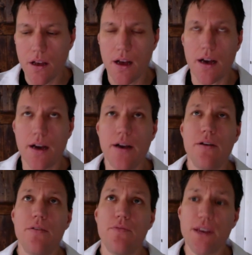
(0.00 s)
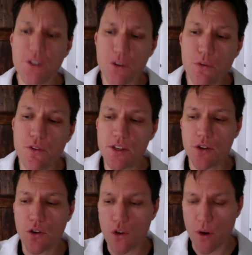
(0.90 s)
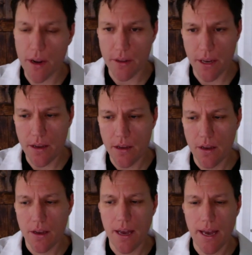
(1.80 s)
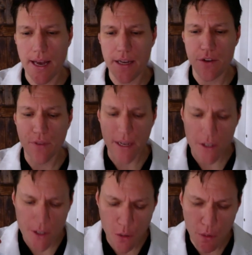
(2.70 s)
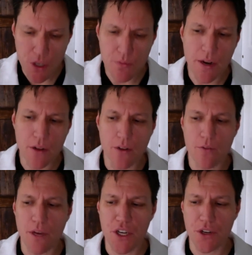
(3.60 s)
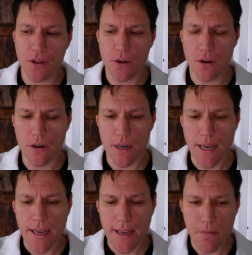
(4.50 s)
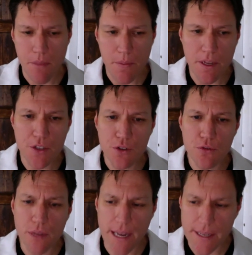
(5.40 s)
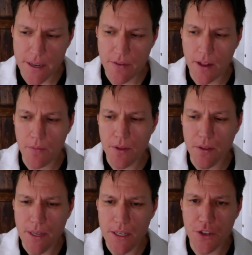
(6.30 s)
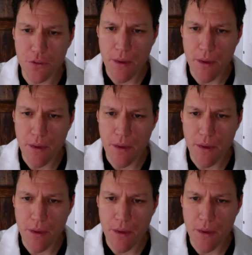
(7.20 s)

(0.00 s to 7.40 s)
things are moving so quickly, and you've got so much medical information to learn, it may be too late to develop the lens you